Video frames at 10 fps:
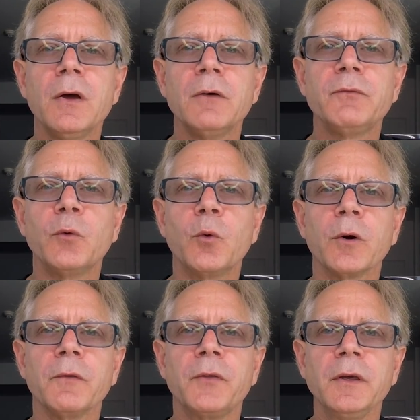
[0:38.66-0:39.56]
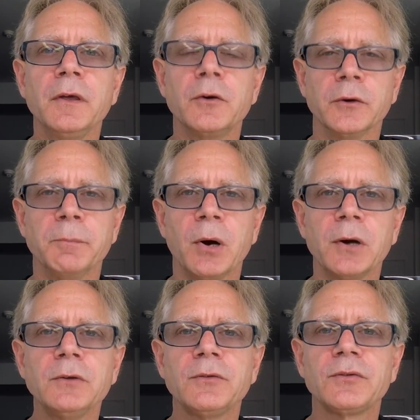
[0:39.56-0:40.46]
for the good
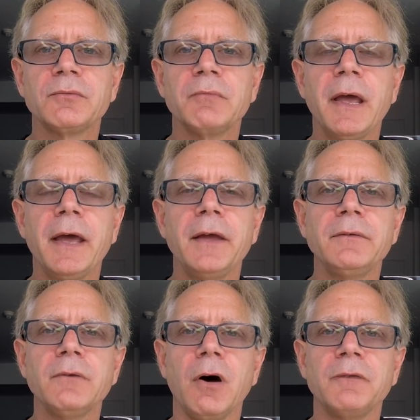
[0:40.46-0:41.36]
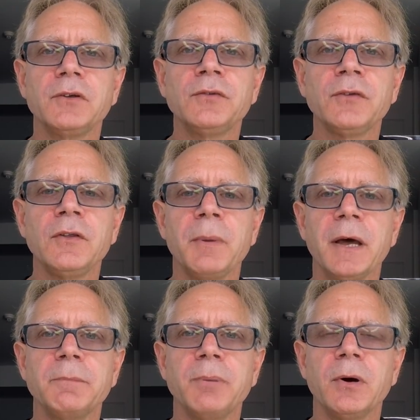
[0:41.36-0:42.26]
parts and obviously the
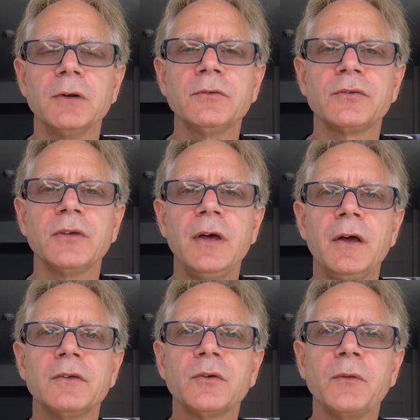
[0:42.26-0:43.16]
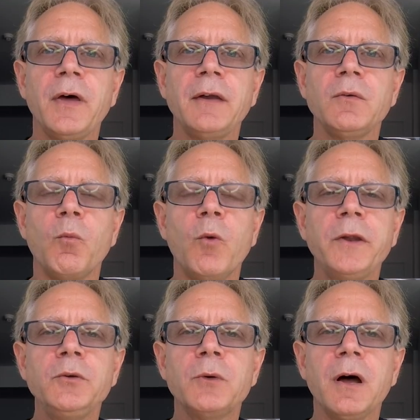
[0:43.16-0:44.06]
bad parts, so that
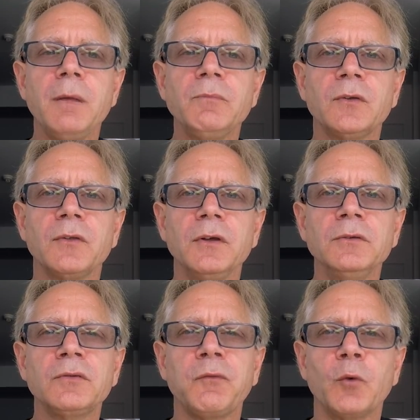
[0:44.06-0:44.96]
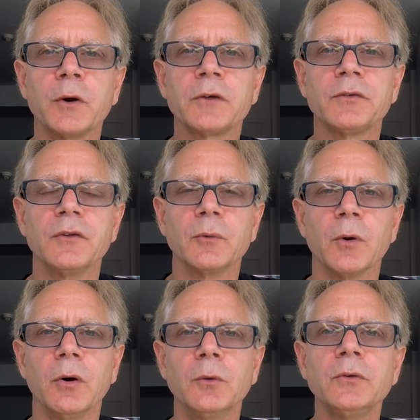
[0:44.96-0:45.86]
when you come to these forks in the
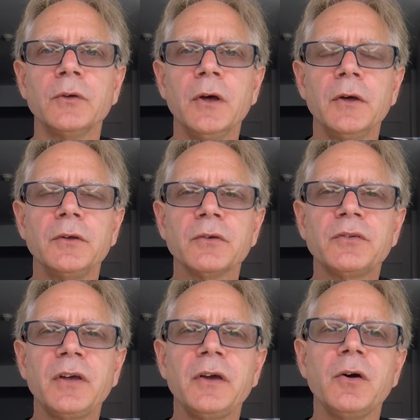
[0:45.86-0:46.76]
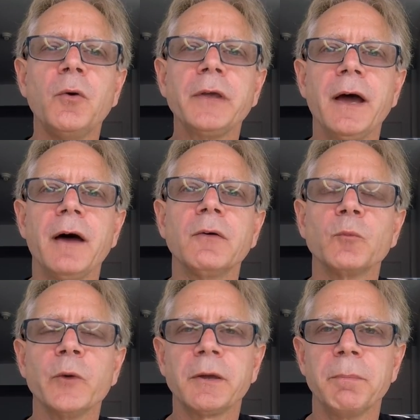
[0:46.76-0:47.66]
road, you'll say, oh yeah,
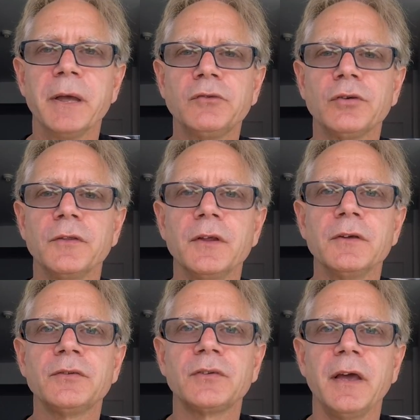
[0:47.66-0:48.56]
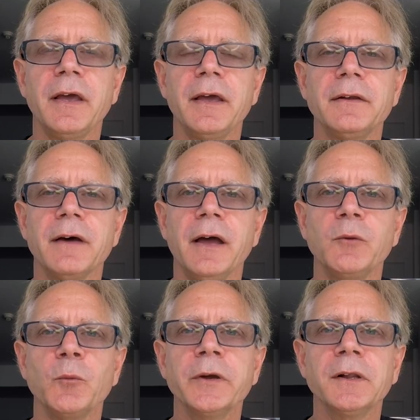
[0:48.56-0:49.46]
Rick mentioned this and I
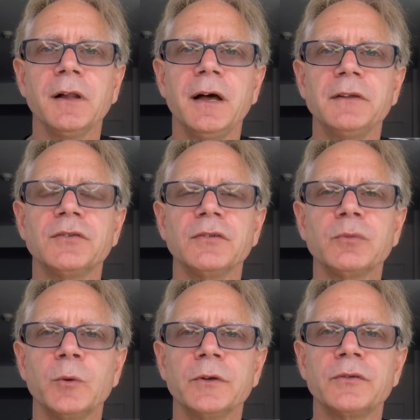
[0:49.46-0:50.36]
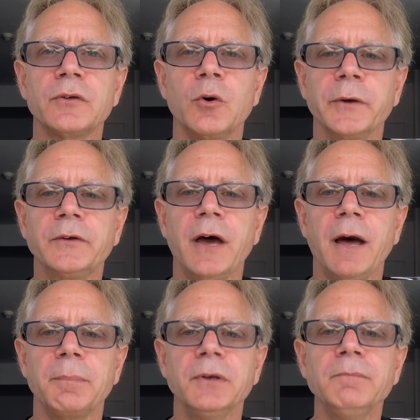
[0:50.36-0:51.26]
realized this was going to
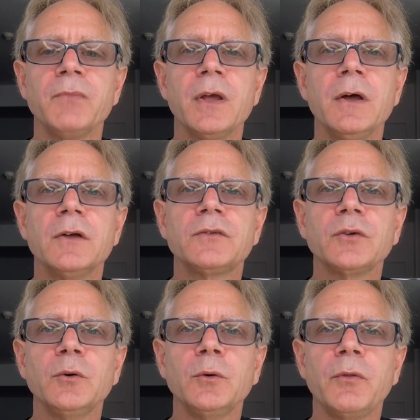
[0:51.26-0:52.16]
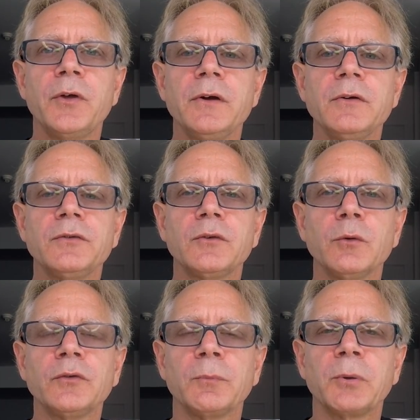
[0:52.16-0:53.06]
happen. So there's
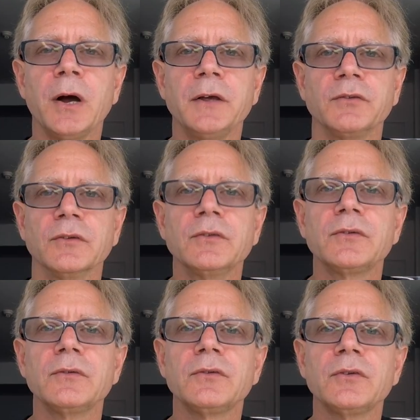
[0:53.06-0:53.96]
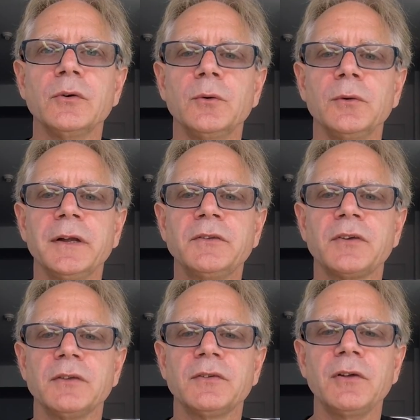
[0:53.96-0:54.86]
no surprises. So let's
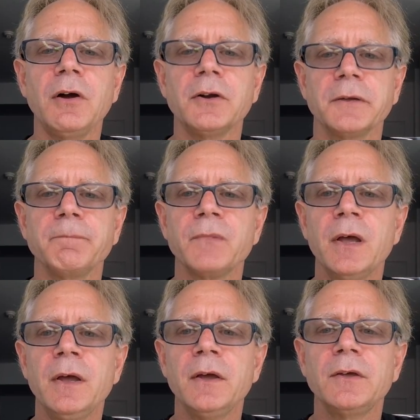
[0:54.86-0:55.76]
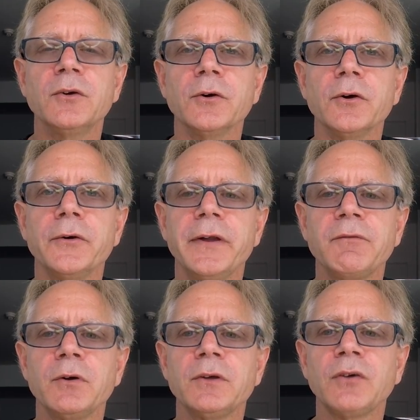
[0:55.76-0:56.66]
get started. You're
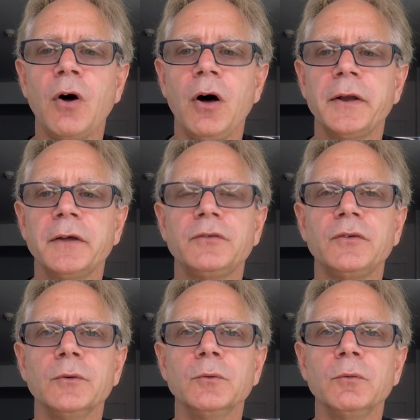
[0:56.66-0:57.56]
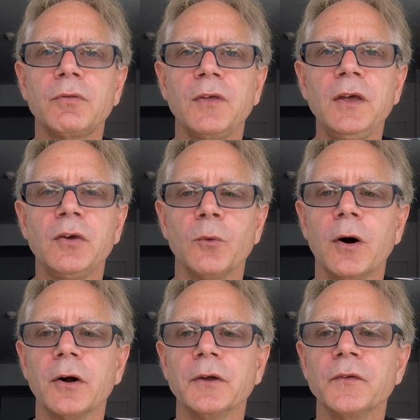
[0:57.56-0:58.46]
never as hot as you think you
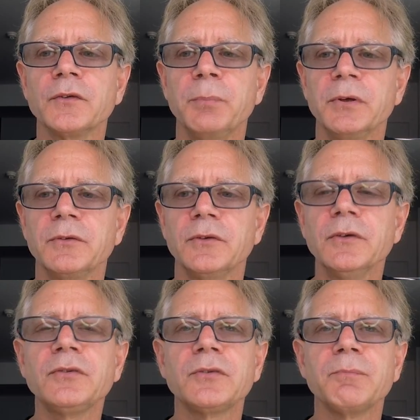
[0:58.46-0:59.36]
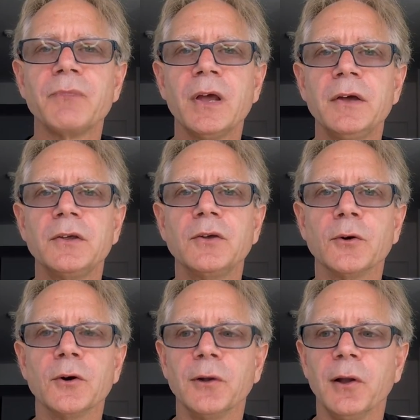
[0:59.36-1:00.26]
are in this business.
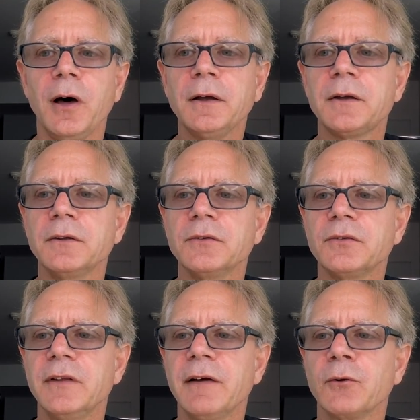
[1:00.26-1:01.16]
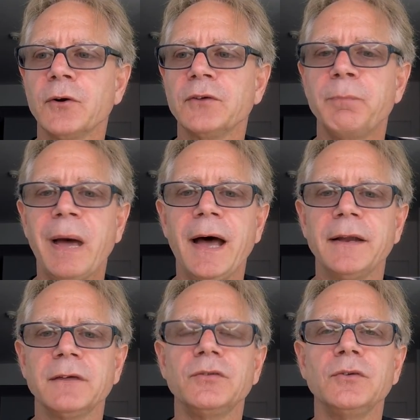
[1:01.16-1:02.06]
Your luck is never as
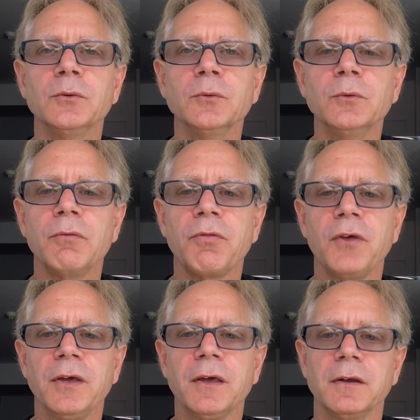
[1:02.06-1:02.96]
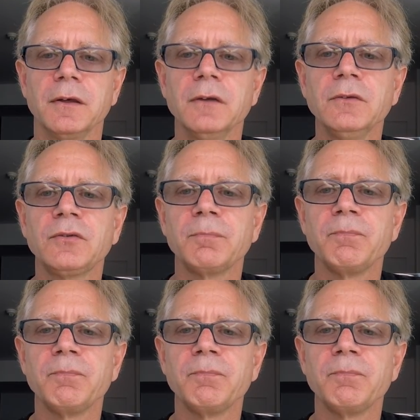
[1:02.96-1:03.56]
bad as you think it is.